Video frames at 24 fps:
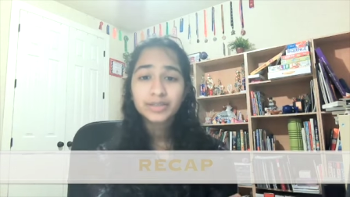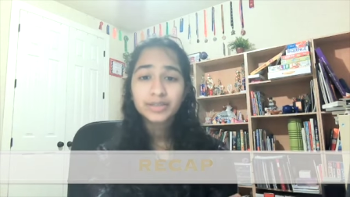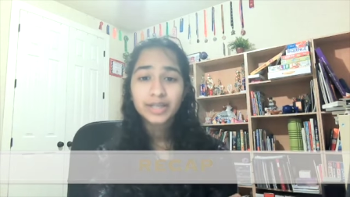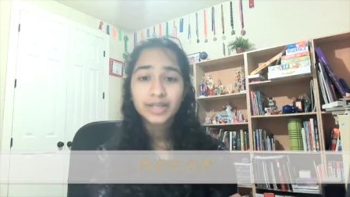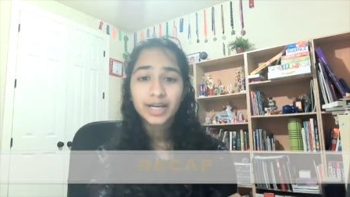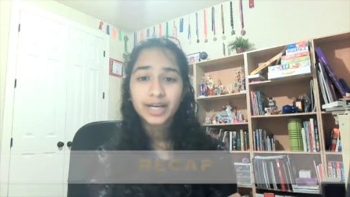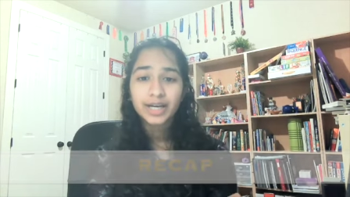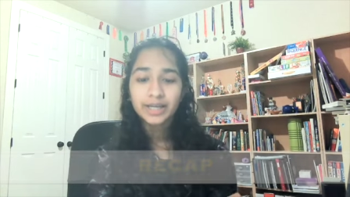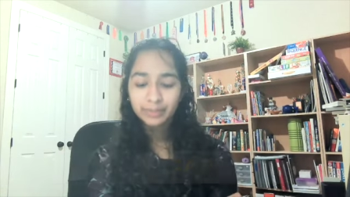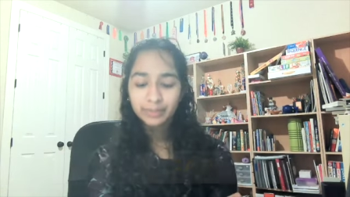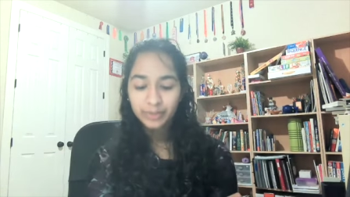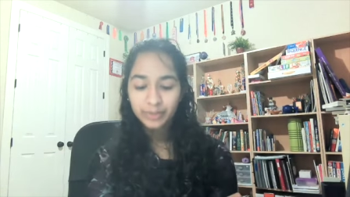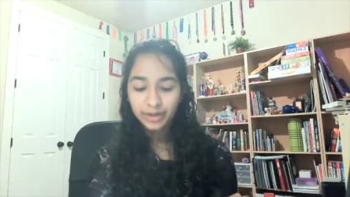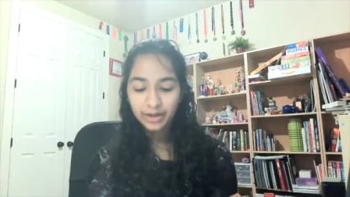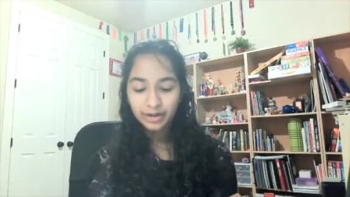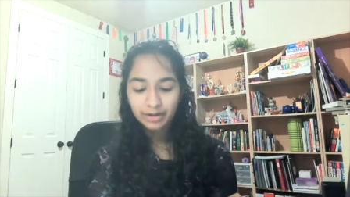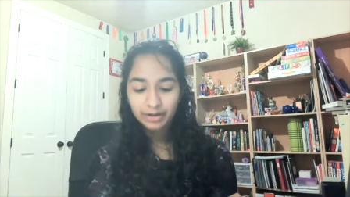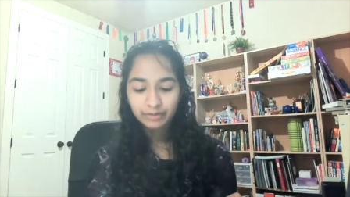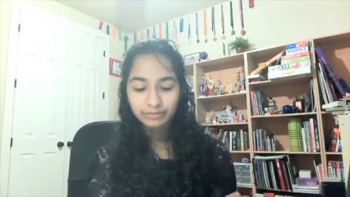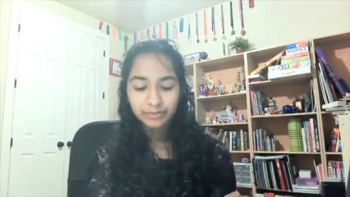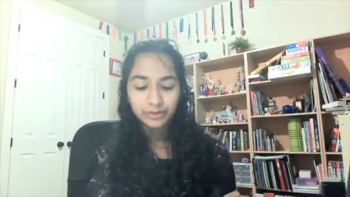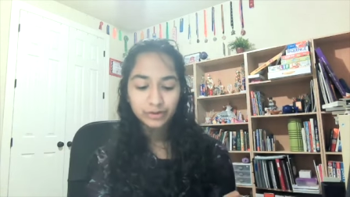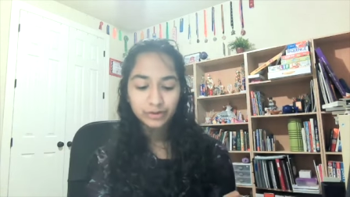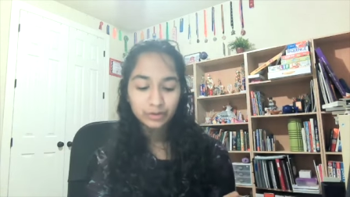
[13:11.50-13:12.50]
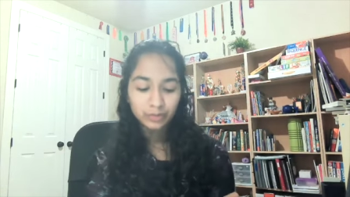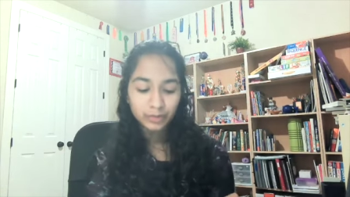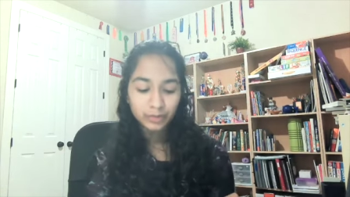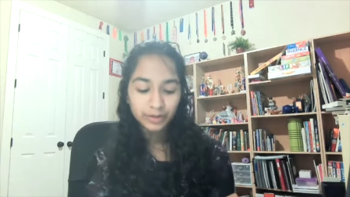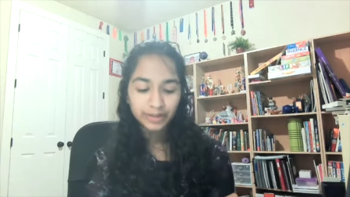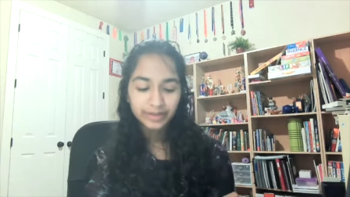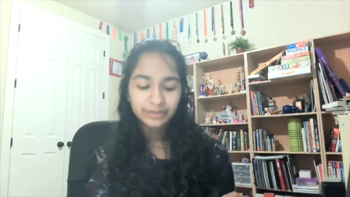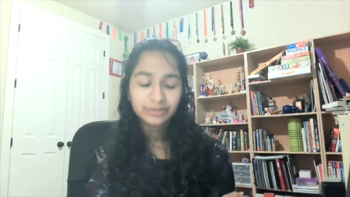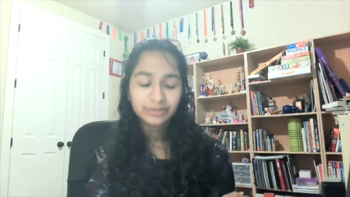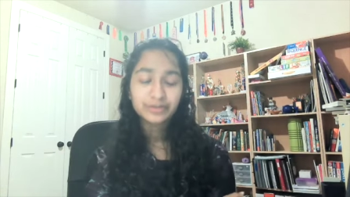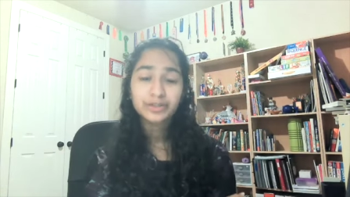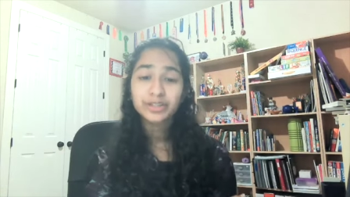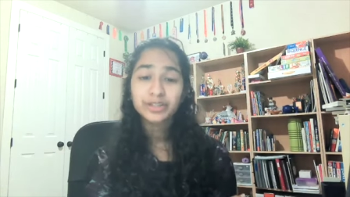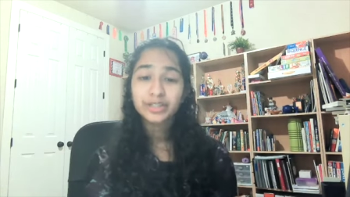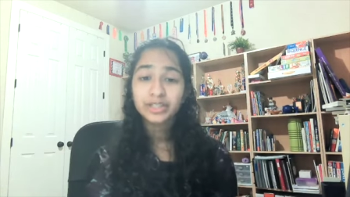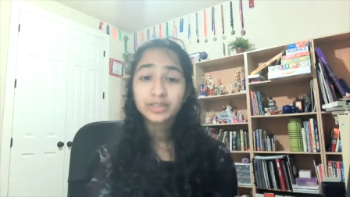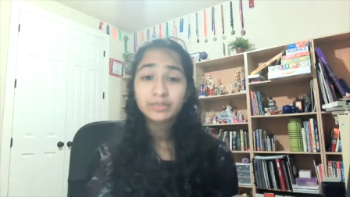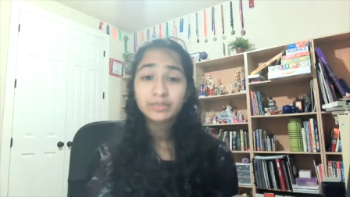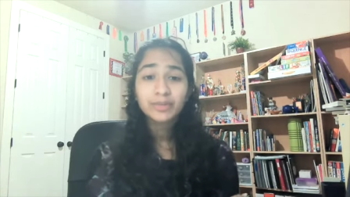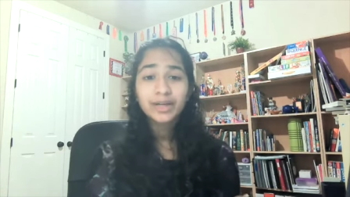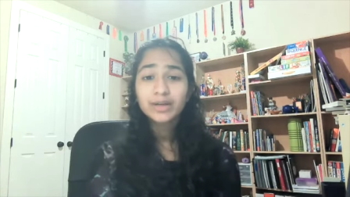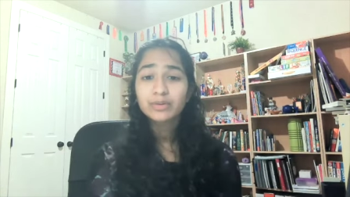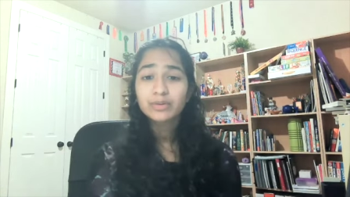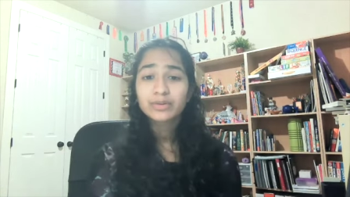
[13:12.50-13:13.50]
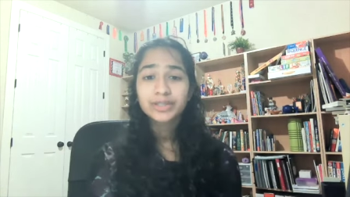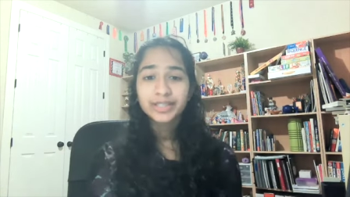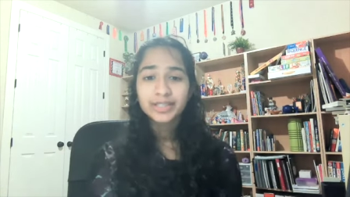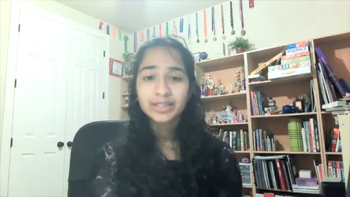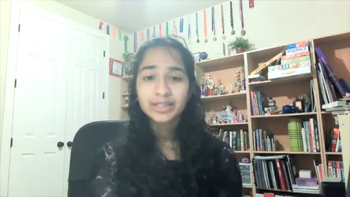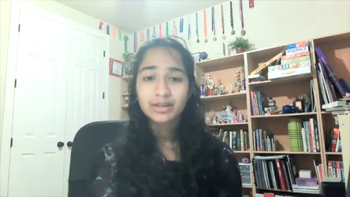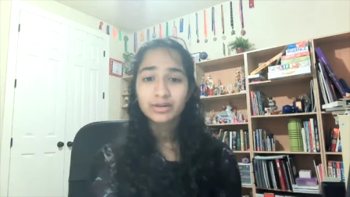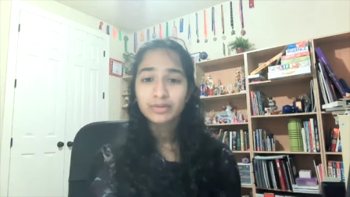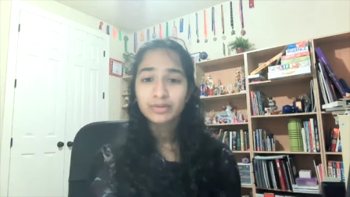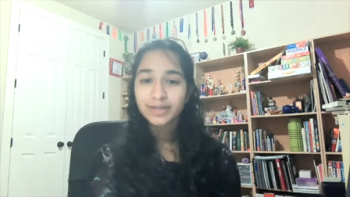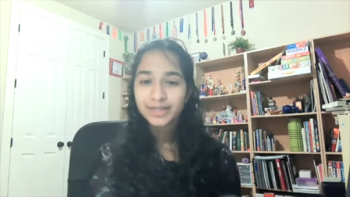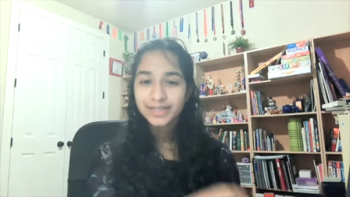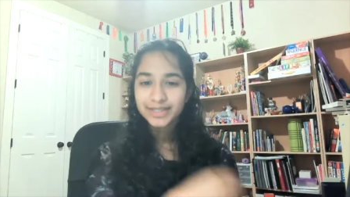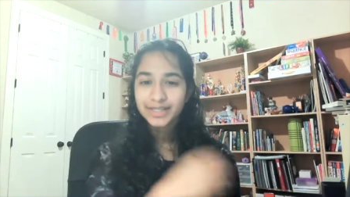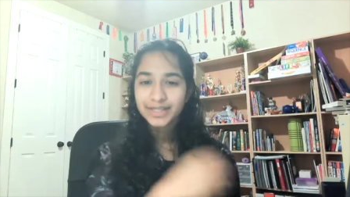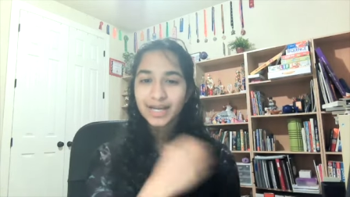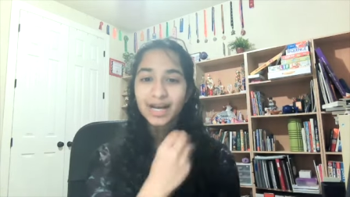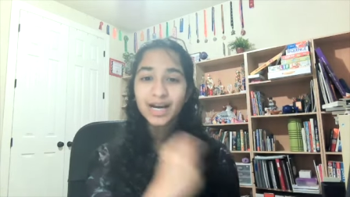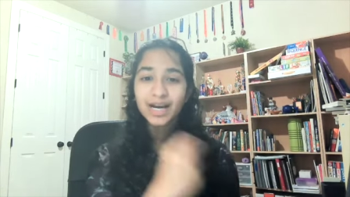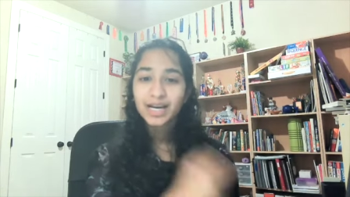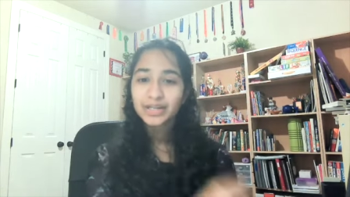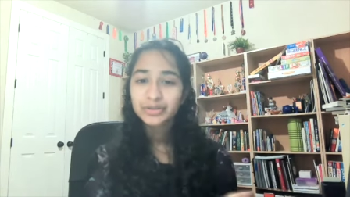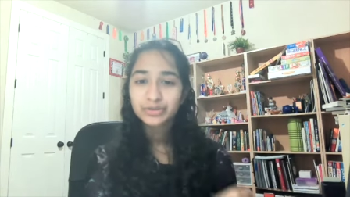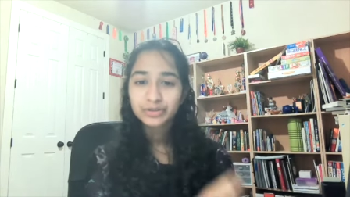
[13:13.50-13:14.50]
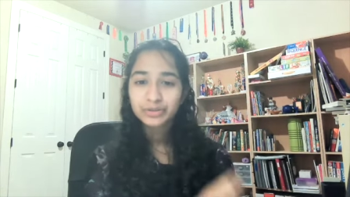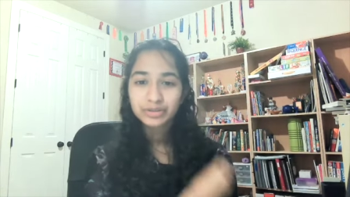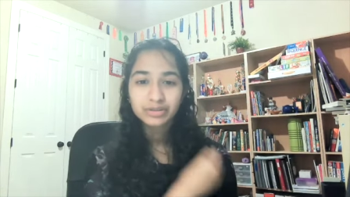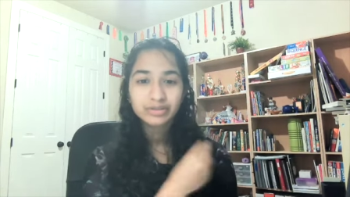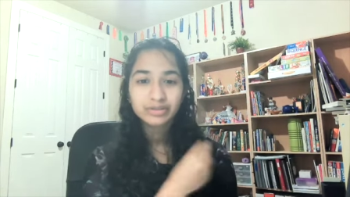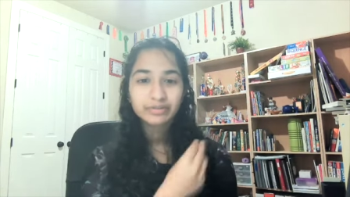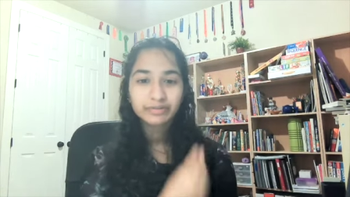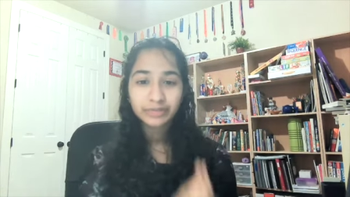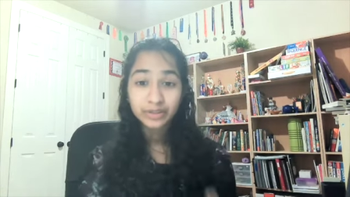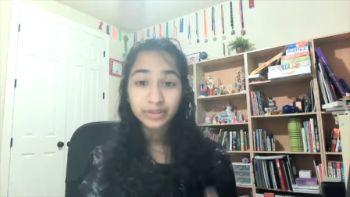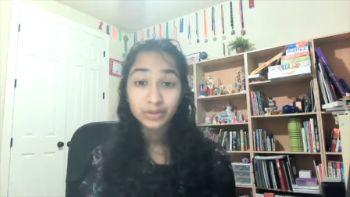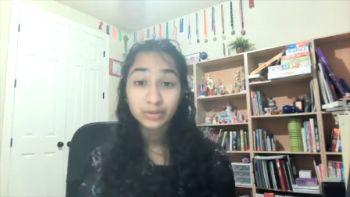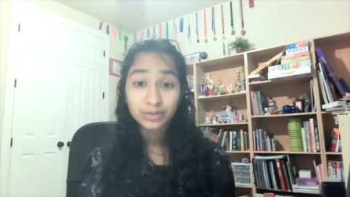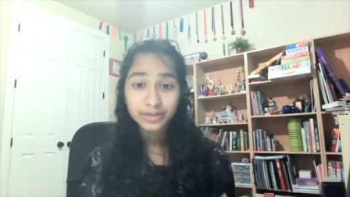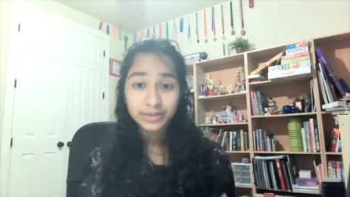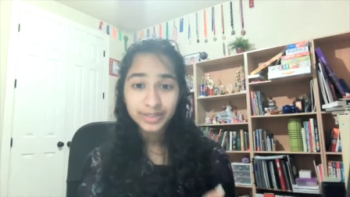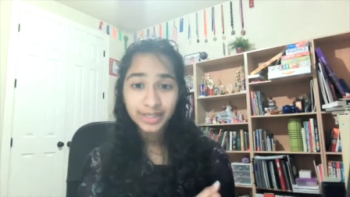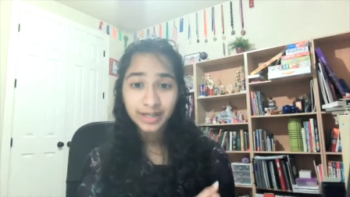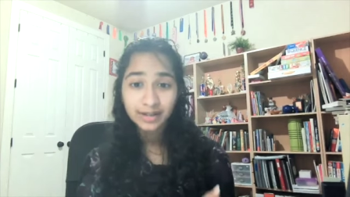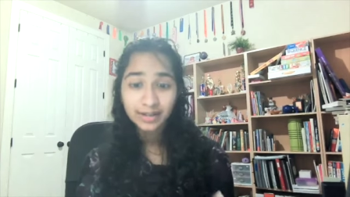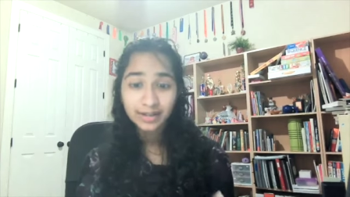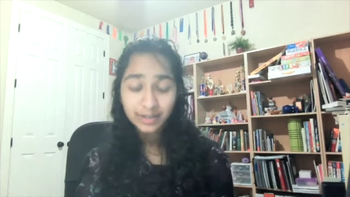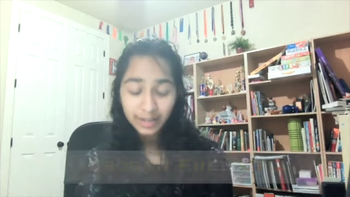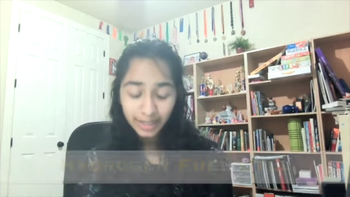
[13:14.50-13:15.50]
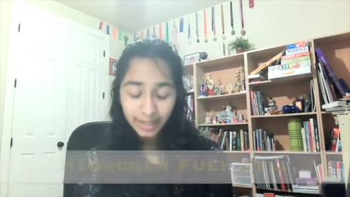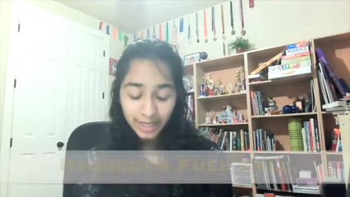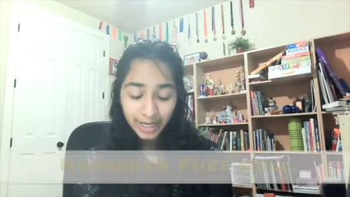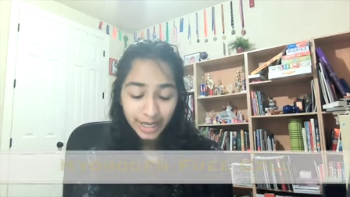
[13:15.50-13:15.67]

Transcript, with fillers: type of renewable energy you might want to know is a hydrogen fuel cell.